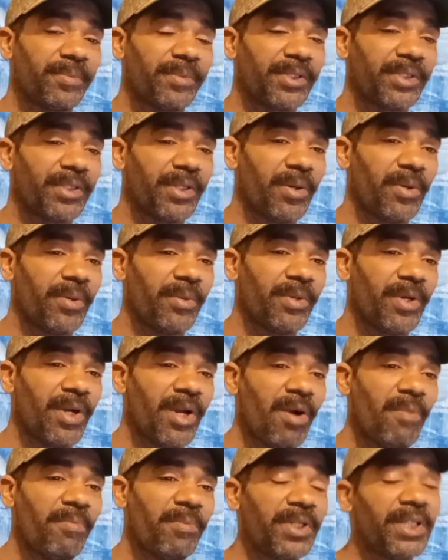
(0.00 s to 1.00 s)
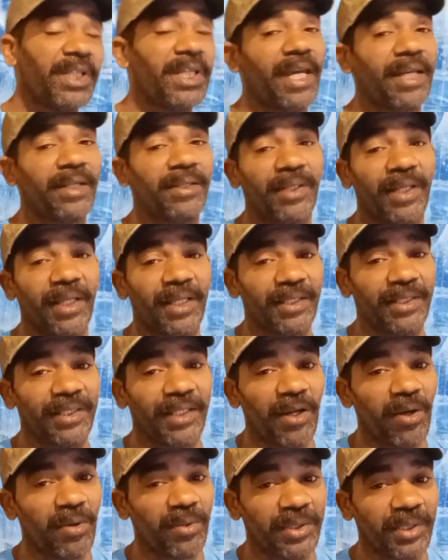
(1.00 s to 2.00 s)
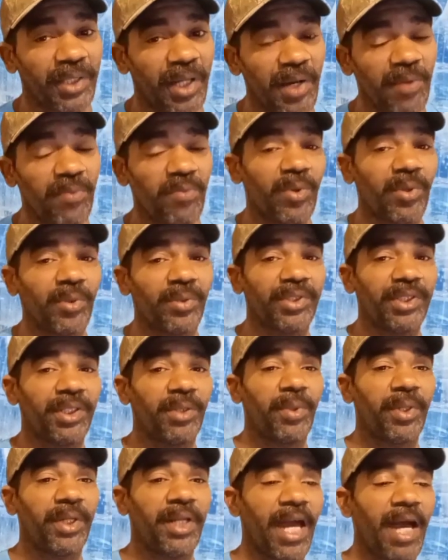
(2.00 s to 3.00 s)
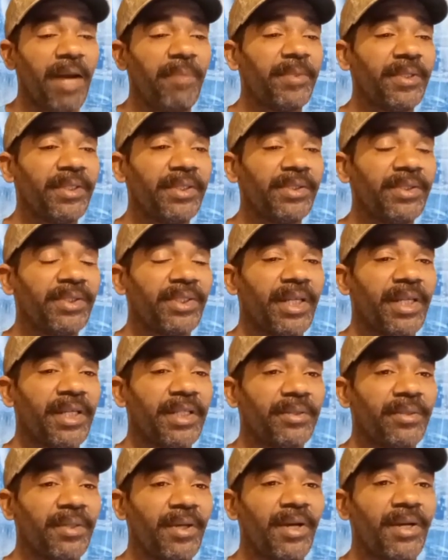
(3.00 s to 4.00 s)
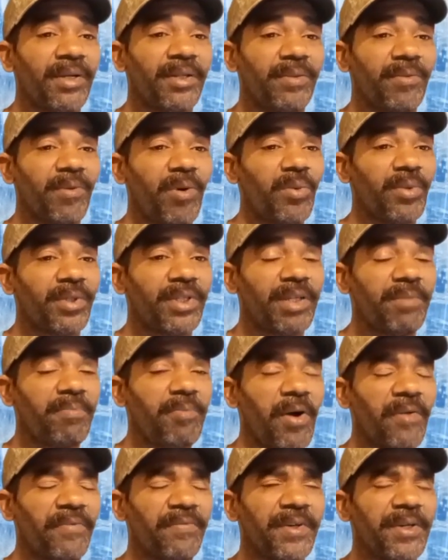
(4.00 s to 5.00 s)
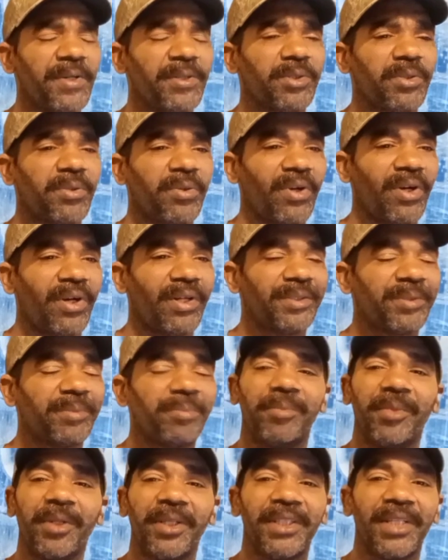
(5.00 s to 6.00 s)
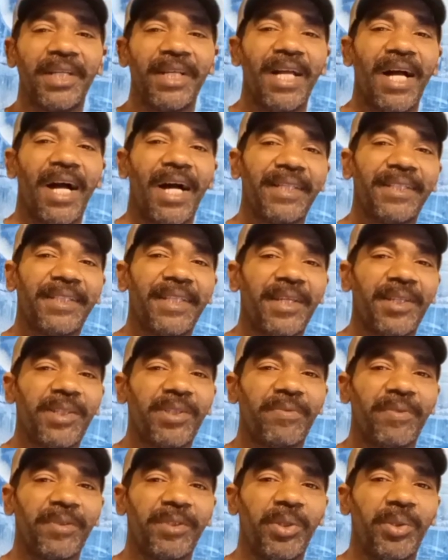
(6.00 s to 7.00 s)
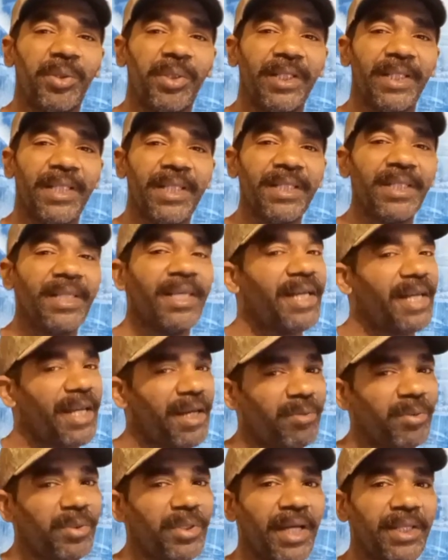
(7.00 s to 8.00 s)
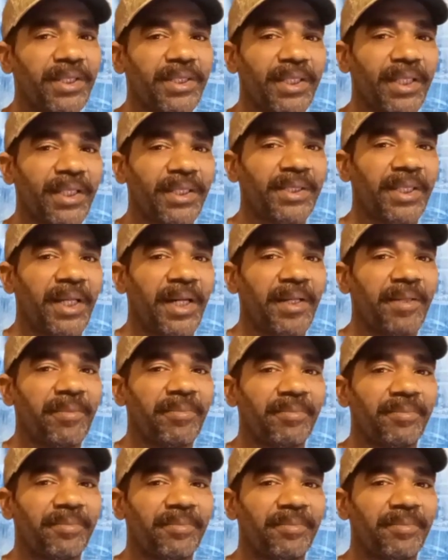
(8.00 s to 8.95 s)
So, but again, like I say all the time, we'll see what happens and we'll keep our fingers crossed. But I thank you for tuning in and we'll catch you next time.